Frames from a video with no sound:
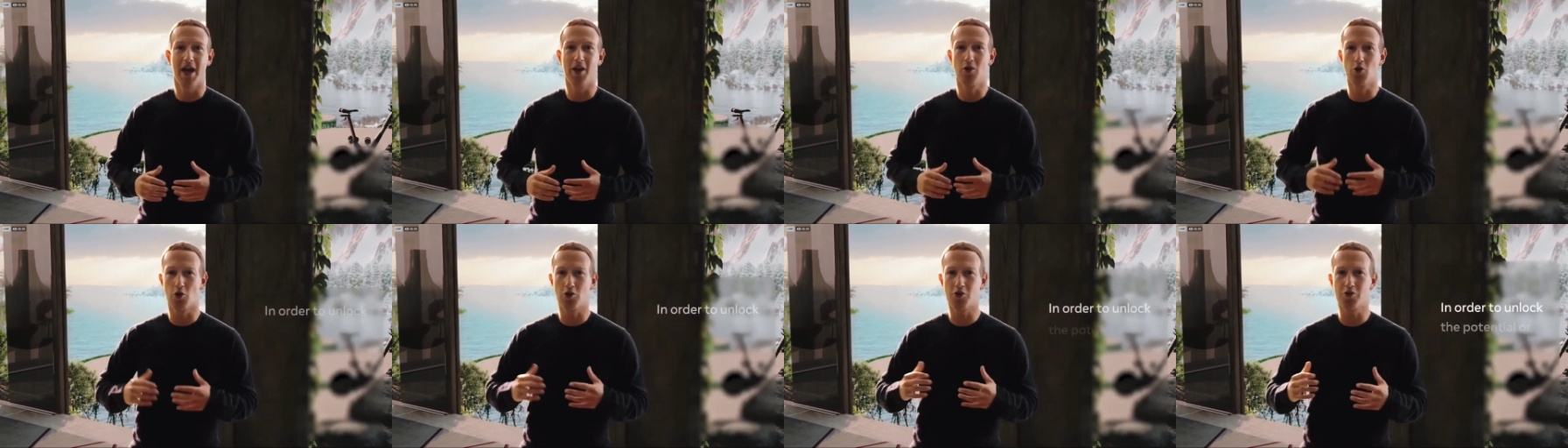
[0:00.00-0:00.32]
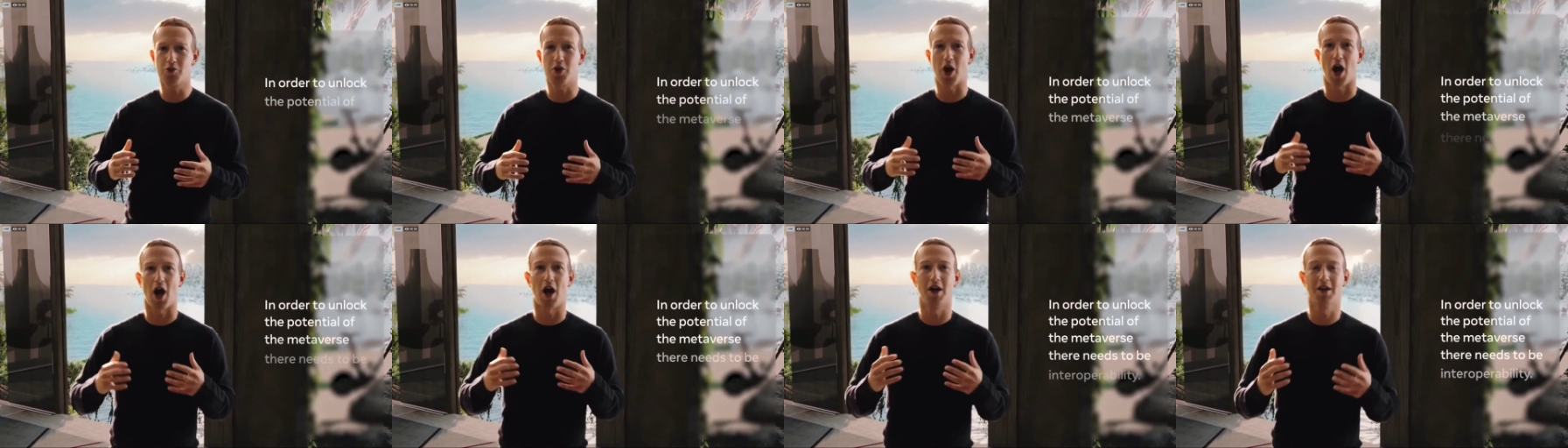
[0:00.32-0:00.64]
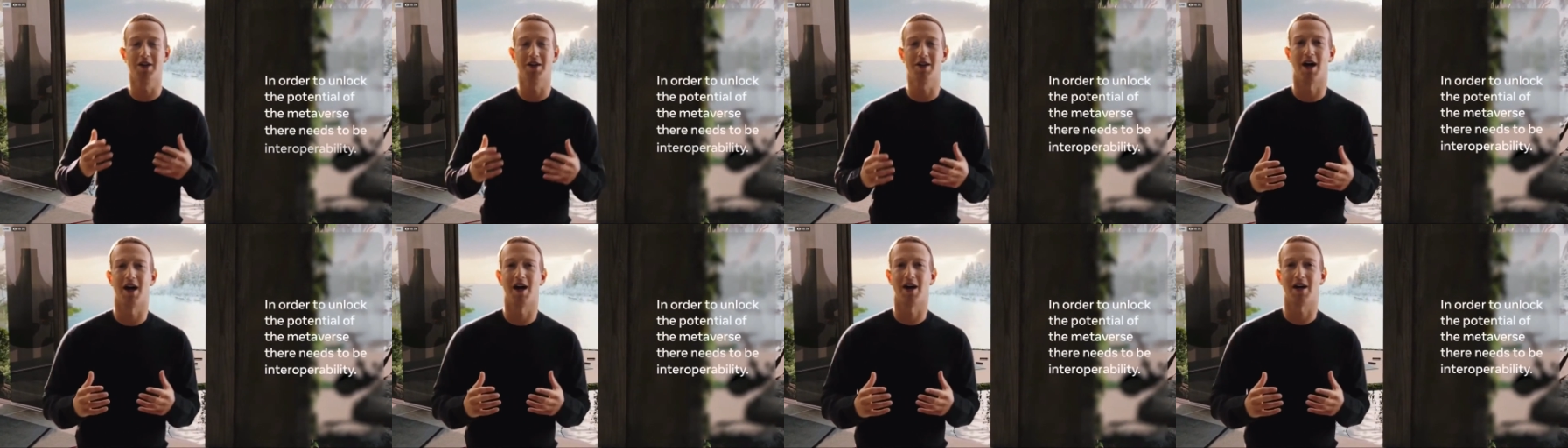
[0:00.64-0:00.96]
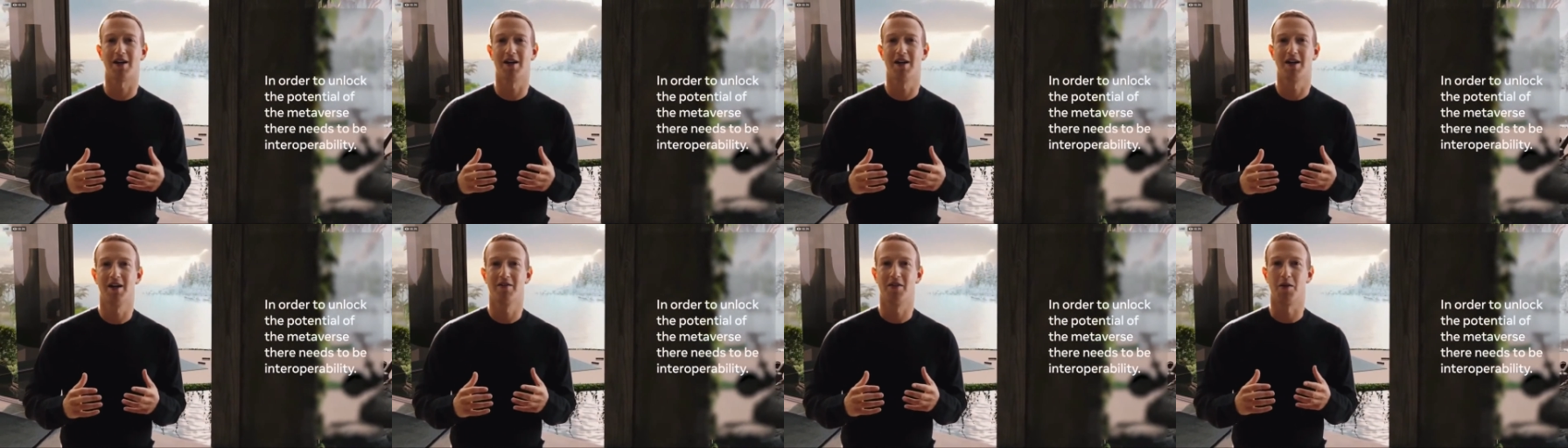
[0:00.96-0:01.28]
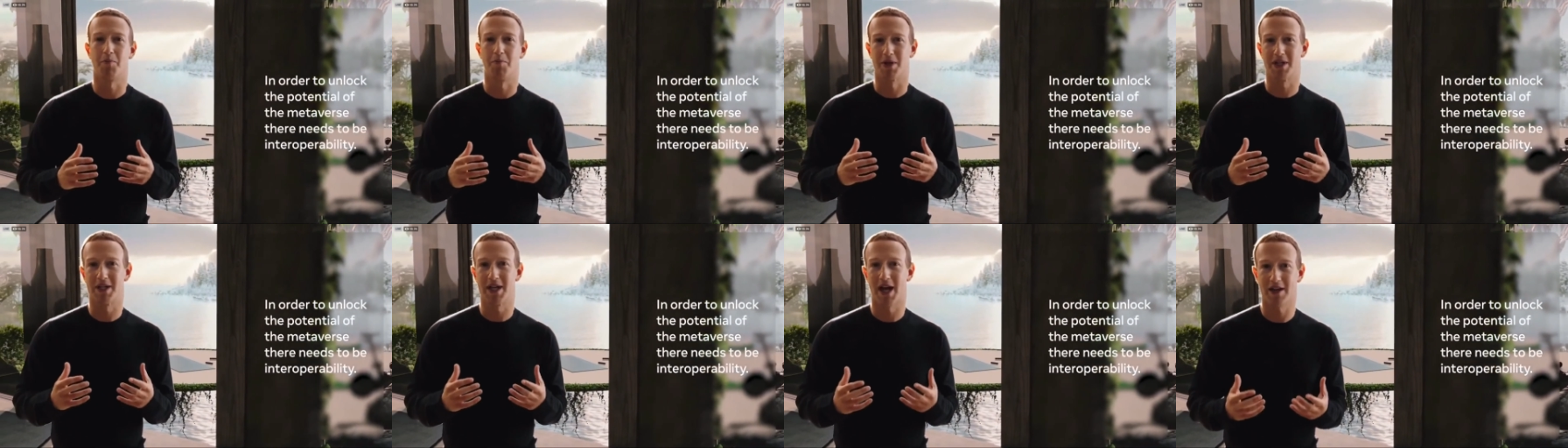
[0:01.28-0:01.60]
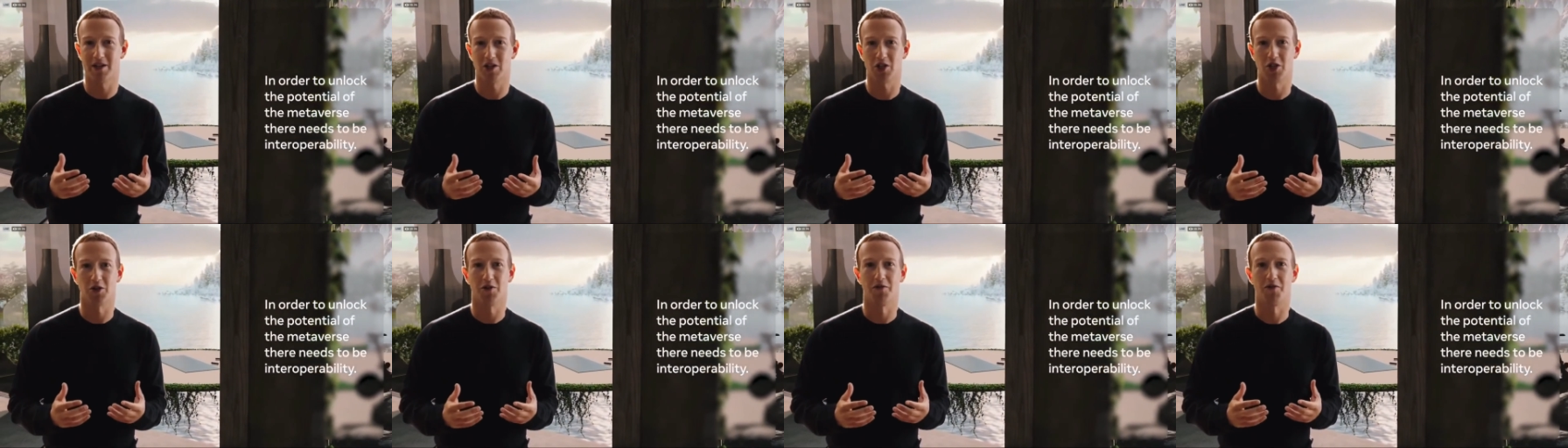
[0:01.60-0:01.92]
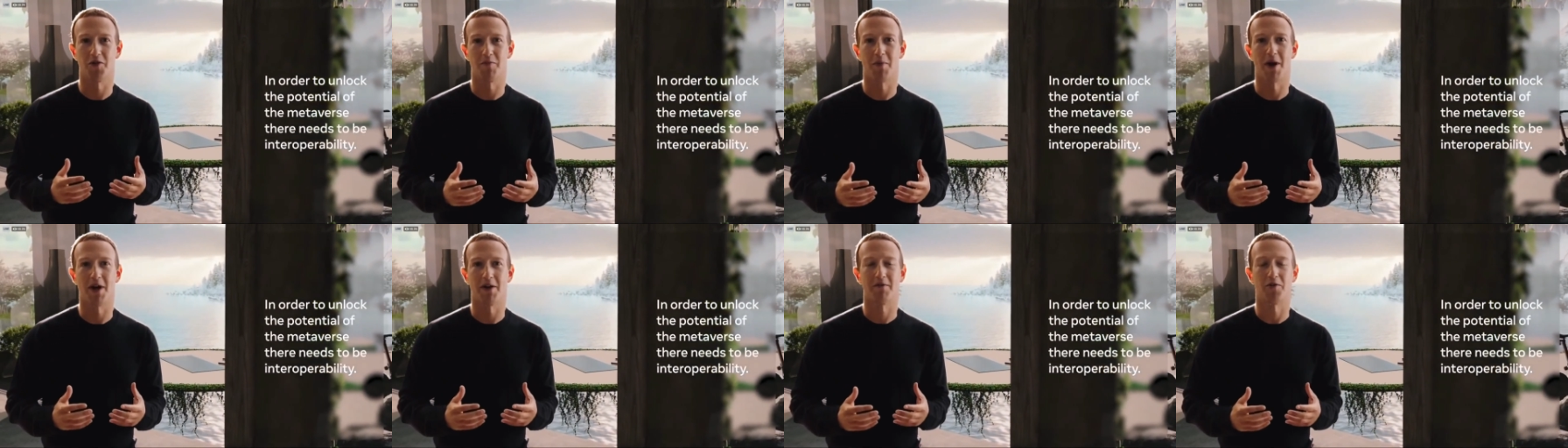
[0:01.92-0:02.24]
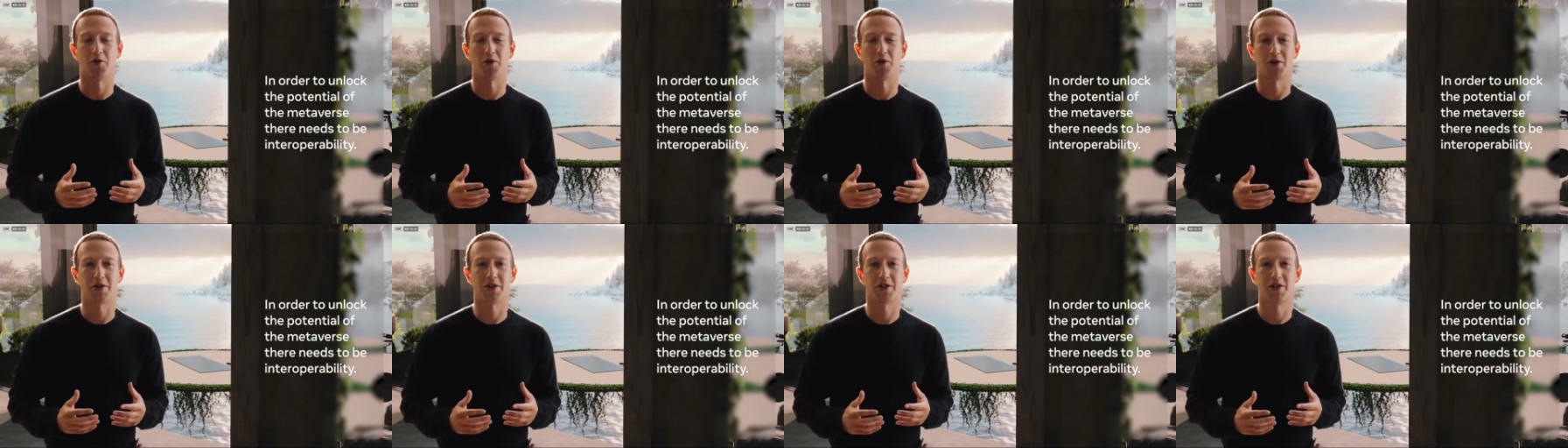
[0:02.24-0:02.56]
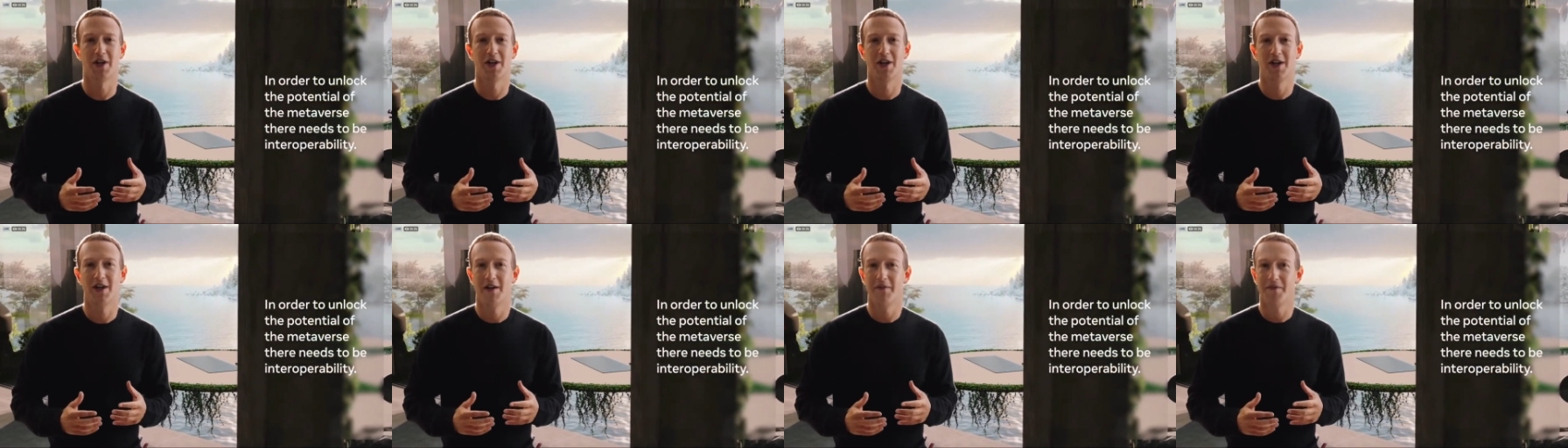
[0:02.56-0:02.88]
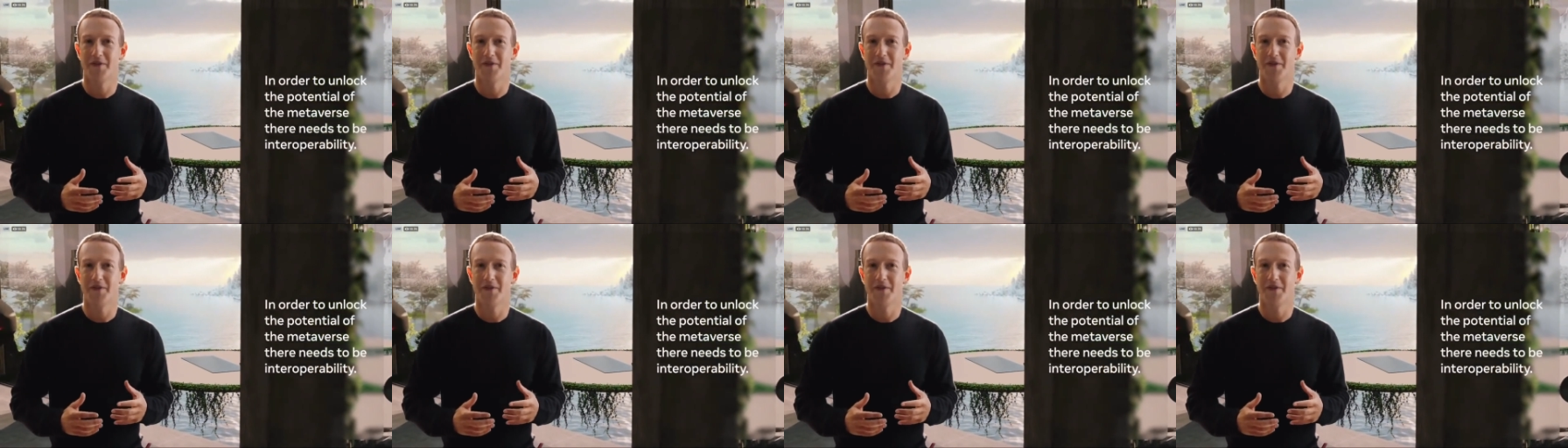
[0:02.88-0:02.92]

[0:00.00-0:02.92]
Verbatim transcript: In order to unlock the potential of the metaverse,